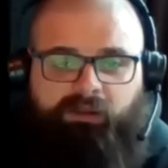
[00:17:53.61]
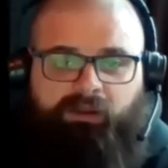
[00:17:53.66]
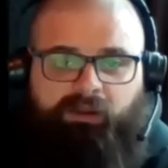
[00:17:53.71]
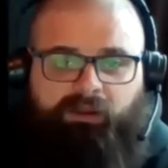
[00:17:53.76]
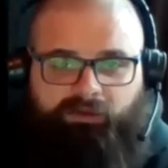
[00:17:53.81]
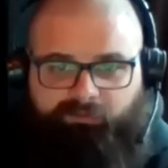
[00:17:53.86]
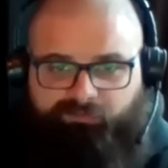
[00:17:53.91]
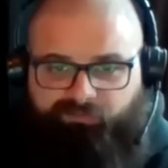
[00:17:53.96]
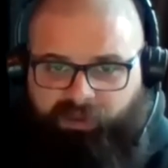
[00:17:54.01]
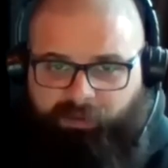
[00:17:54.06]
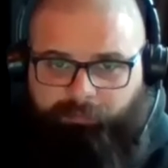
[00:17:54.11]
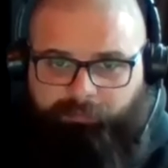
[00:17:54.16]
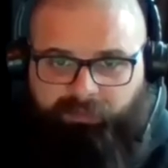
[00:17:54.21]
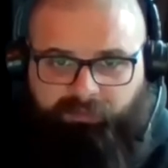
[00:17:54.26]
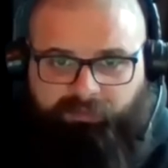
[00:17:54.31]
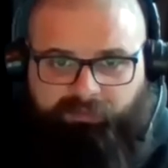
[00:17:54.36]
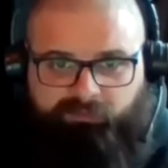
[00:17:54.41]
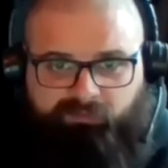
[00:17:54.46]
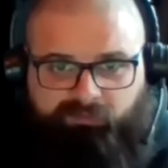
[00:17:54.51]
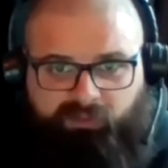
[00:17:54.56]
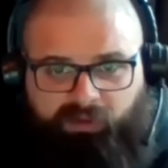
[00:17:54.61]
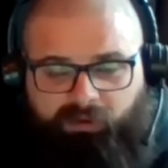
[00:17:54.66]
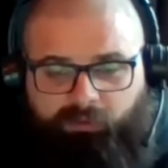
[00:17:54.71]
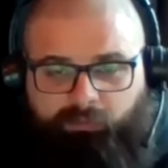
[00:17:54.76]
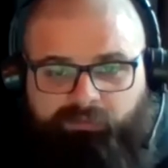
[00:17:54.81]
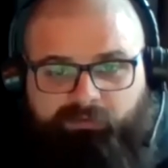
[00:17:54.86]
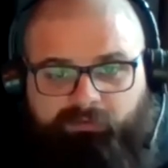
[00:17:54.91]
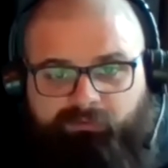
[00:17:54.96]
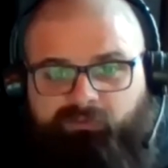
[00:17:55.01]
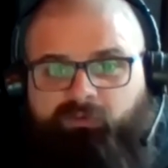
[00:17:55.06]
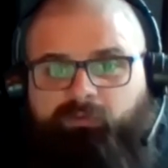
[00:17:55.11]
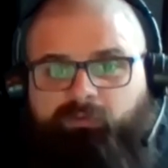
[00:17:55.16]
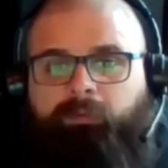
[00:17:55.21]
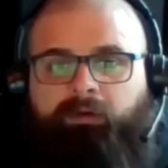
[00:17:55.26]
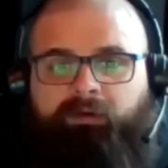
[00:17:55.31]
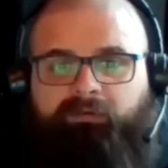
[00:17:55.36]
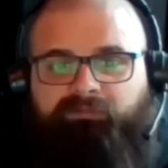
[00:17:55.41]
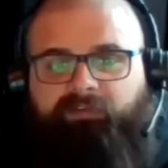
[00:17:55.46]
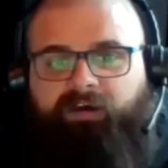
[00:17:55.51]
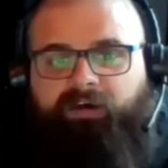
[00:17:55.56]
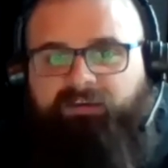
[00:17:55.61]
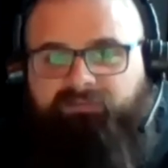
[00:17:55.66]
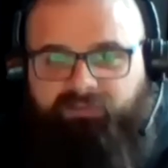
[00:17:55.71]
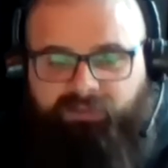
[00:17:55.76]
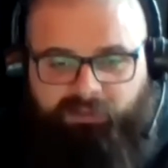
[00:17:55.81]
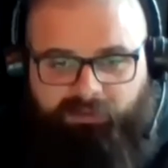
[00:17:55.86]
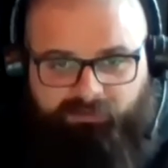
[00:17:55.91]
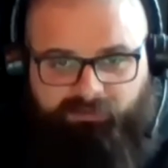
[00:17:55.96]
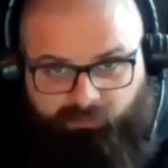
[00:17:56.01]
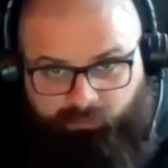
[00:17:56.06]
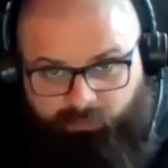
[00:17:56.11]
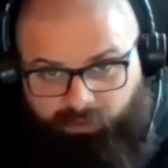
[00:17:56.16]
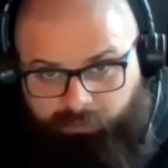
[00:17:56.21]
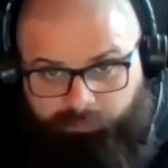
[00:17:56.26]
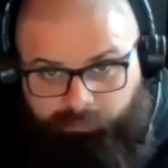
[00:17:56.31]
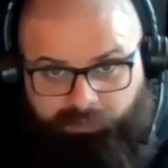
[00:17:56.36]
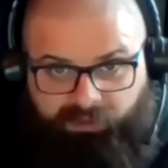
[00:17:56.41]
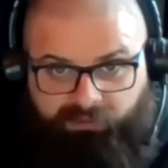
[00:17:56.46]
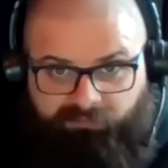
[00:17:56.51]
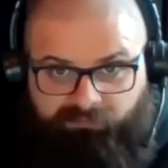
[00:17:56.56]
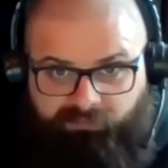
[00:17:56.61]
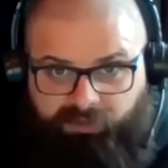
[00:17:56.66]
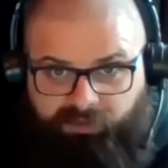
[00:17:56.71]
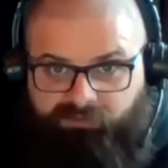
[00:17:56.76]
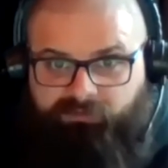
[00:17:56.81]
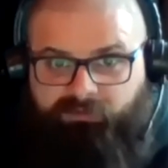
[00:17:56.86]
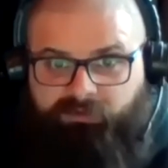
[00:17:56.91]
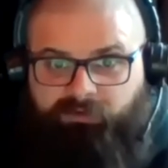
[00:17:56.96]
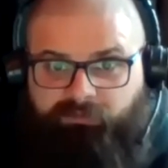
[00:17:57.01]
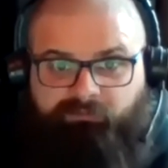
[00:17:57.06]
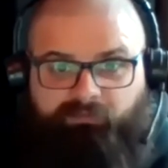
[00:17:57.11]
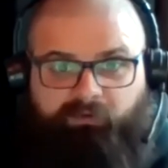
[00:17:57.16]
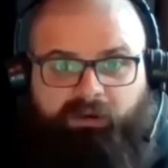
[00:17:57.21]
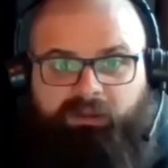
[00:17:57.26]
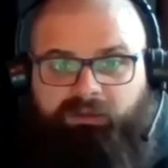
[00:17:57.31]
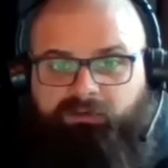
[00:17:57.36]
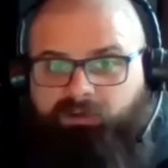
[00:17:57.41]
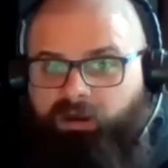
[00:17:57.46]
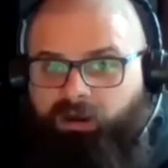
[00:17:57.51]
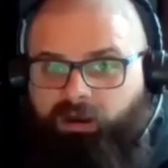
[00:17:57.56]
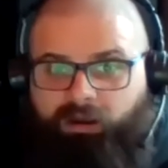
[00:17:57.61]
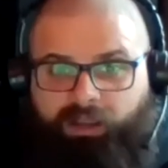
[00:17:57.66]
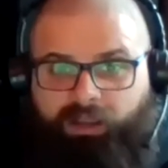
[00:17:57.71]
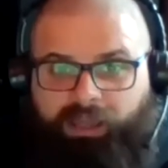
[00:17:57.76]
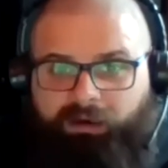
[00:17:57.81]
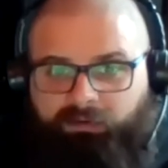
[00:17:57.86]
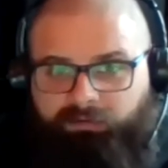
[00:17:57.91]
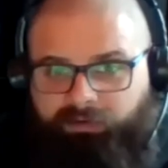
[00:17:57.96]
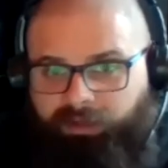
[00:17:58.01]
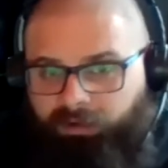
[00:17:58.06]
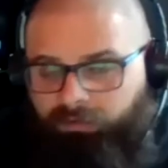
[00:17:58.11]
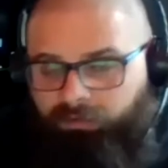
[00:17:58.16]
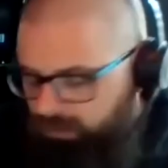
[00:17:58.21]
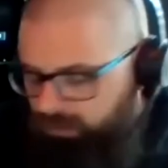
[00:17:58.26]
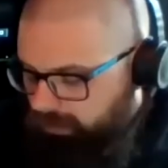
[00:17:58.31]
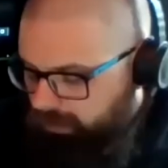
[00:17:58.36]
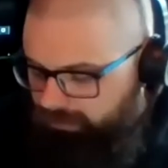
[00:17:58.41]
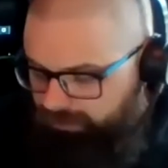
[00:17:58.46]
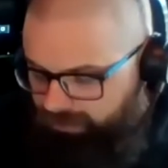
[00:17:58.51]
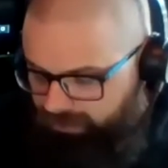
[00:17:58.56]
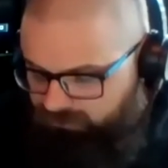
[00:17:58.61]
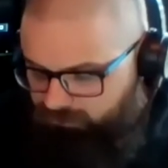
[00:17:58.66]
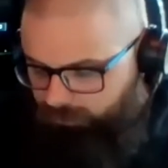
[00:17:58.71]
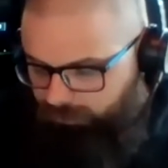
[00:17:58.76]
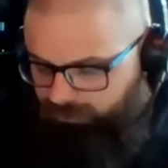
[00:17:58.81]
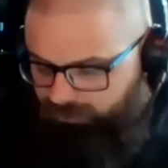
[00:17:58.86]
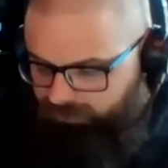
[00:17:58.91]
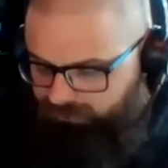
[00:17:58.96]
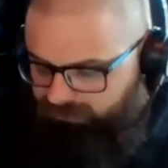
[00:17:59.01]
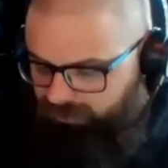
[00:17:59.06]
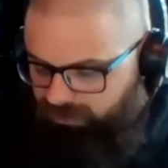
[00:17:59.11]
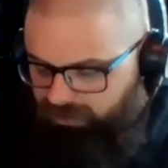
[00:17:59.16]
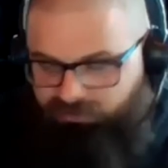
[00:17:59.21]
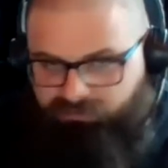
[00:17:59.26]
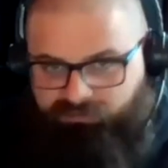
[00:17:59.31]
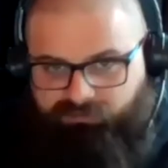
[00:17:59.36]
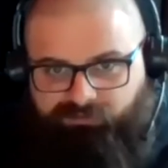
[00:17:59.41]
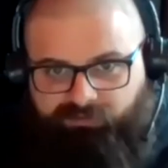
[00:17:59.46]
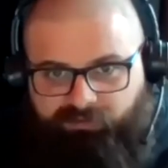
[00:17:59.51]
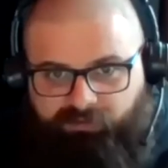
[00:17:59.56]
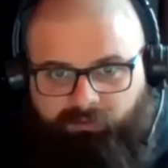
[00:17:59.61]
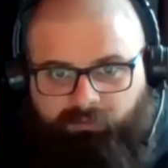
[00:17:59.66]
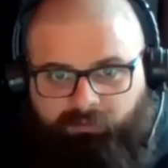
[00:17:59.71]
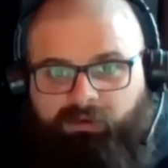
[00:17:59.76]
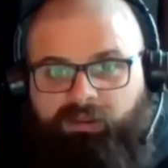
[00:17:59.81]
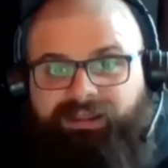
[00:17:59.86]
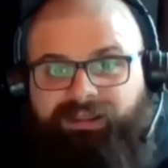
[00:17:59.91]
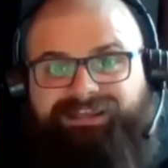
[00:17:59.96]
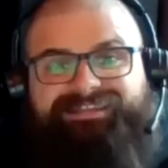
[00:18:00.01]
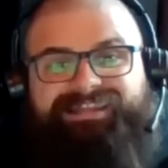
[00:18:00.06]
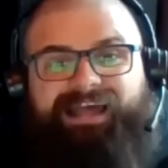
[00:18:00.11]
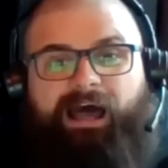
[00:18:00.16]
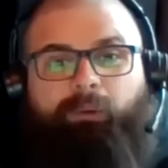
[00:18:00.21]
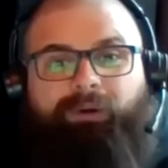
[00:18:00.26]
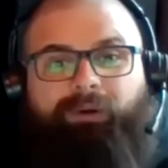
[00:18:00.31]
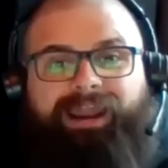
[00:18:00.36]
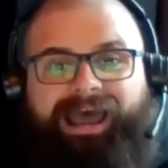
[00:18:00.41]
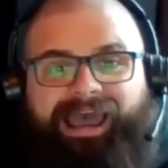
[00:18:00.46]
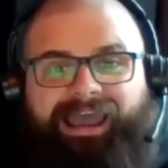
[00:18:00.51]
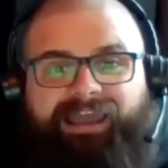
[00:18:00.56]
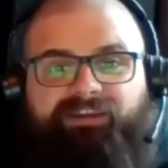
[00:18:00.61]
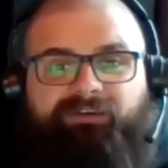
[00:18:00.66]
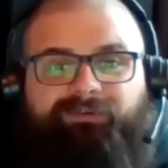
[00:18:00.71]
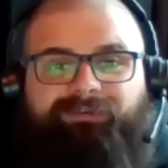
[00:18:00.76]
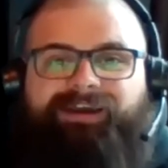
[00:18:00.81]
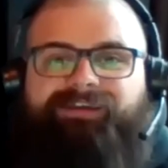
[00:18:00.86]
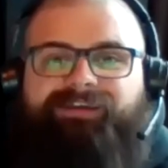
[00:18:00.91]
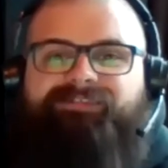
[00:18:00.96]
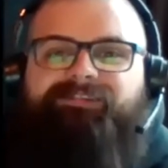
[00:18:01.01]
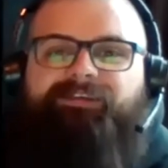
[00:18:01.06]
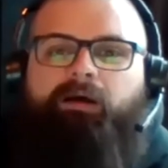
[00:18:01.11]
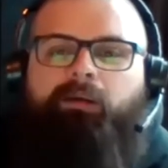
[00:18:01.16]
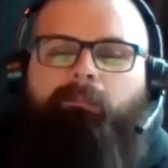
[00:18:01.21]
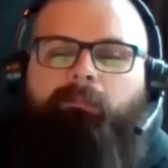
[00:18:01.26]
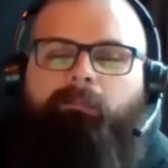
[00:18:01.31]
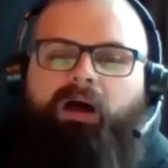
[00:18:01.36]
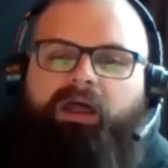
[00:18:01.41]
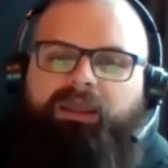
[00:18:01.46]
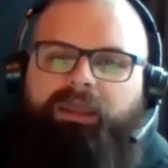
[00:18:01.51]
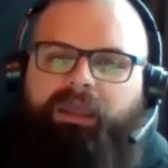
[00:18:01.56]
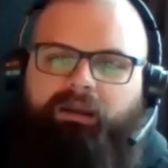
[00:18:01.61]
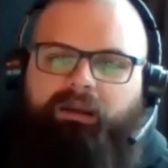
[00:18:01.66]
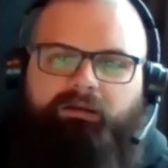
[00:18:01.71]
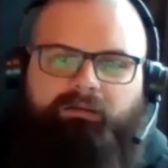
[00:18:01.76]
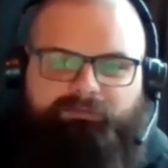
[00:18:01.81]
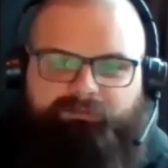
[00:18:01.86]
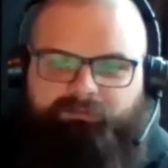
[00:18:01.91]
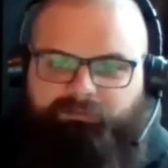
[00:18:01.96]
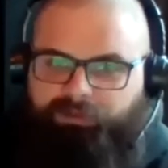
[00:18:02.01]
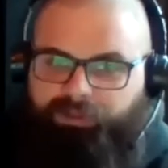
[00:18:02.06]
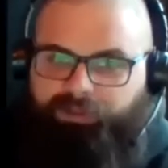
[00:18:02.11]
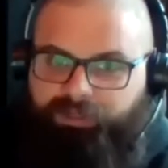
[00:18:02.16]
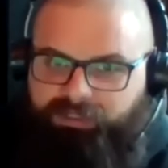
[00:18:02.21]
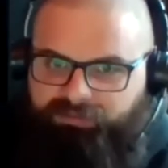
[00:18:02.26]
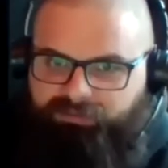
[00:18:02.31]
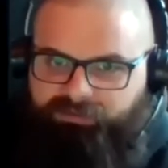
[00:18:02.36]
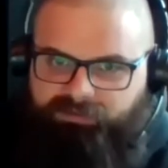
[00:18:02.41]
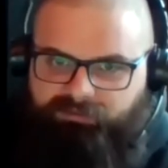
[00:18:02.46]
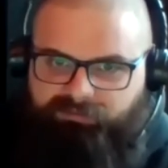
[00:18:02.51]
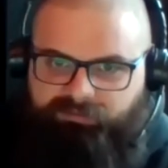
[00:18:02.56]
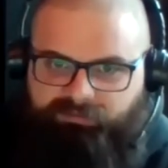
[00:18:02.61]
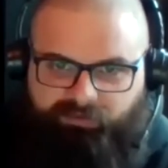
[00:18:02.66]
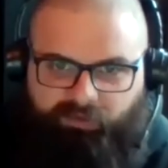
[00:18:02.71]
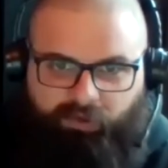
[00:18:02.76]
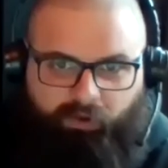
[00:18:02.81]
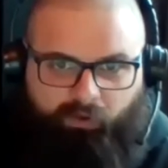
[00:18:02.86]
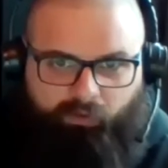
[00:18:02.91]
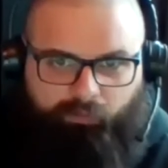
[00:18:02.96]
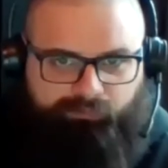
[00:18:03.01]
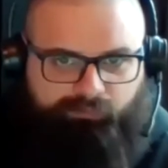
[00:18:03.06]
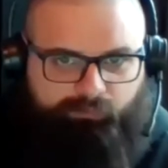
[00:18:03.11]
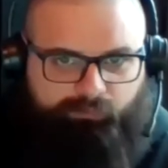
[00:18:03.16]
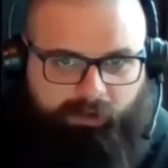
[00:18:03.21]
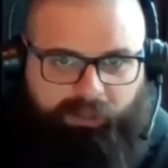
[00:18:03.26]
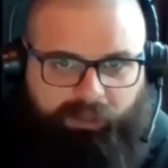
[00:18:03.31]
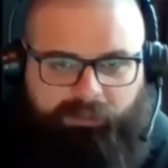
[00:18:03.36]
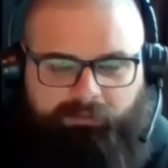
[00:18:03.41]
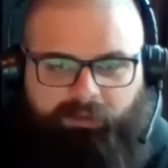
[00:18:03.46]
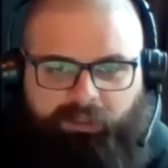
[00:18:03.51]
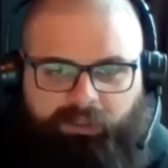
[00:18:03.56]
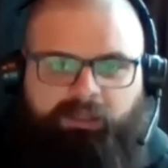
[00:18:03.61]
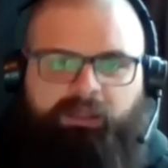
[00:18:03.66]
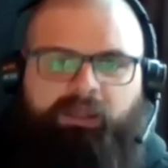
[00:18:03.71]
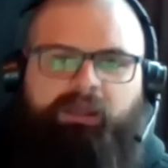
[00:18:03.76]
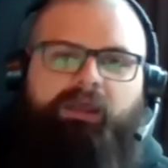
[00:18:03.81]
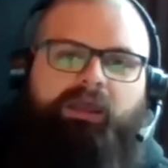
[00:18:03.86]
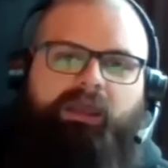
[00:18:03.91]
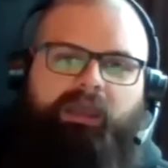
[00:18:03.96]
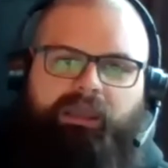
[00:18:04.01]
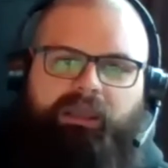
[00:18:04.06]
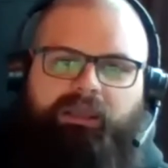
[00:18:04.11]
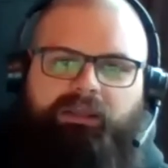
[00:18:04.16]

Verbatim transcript: Your family lives there with your 2.5 kids, your white picket fence, and your fucking dog. I don't know. That's what real estate agents do not what I do. I sell money. I don't look at these as homes, right? Like Andy,